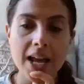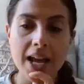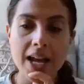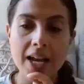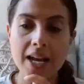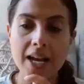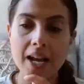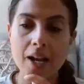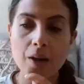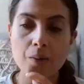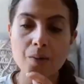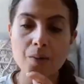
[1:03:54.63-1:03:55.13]

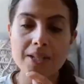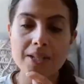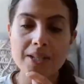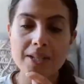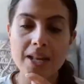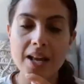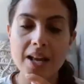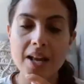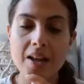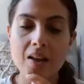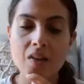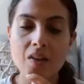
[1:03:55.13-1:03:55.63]
And I would
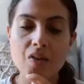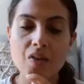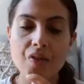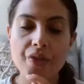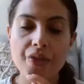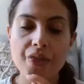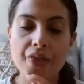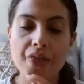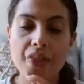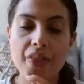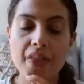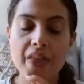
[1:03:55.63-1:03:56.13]
say
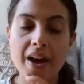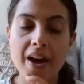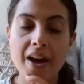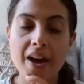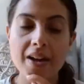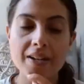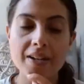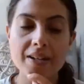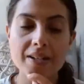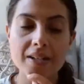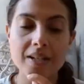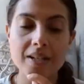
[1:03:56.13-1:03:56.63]

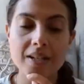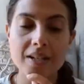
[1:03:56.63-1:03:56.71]
that,